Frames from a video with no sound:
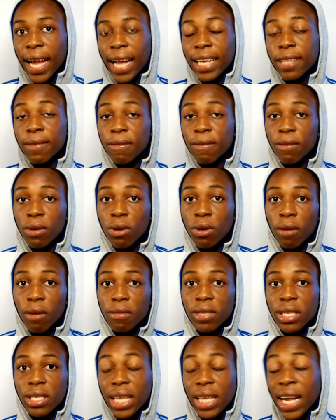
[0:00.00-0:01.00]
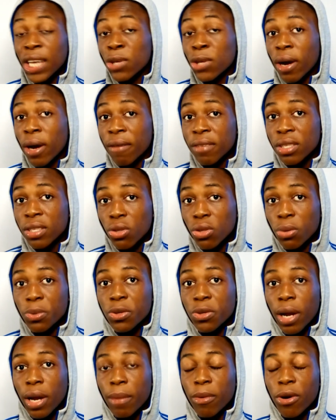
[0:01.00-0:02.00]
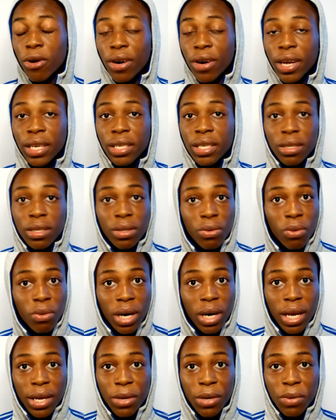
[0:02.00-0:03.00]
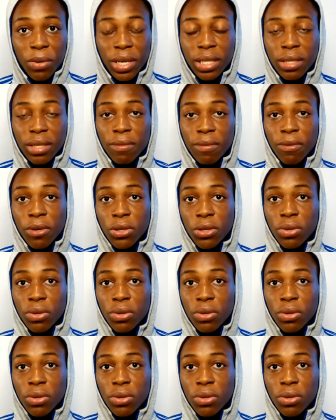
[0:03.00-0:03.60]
and if you loved it and you haven't subscribed already, what are you waiting for?